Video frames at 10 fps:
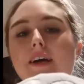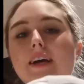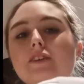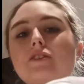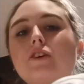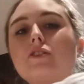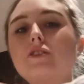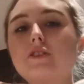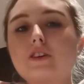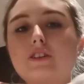it's not
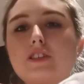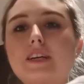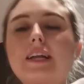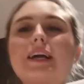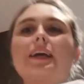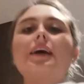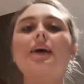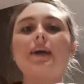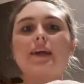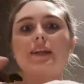such a like
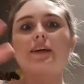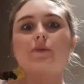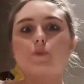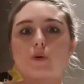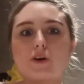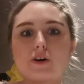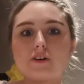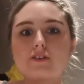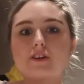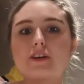alien
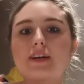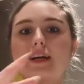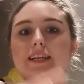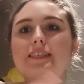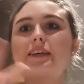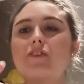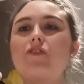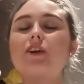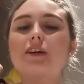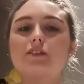world or like different.